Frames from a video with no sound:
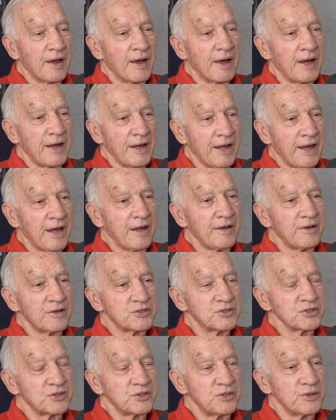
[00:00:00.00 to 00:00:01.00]
I had to
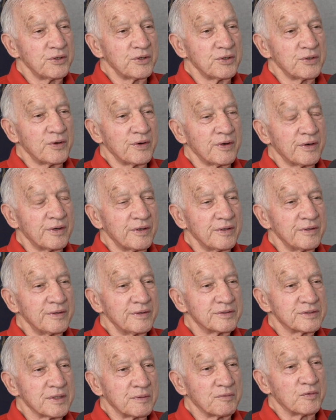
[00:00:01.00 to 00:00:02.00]
secure
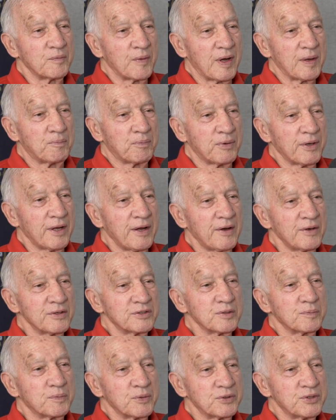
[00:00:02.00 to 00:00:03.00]
some of my players
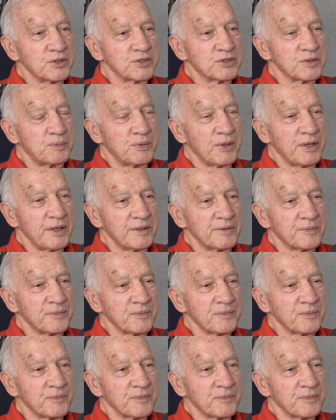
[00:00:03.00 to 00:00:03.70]
to participate.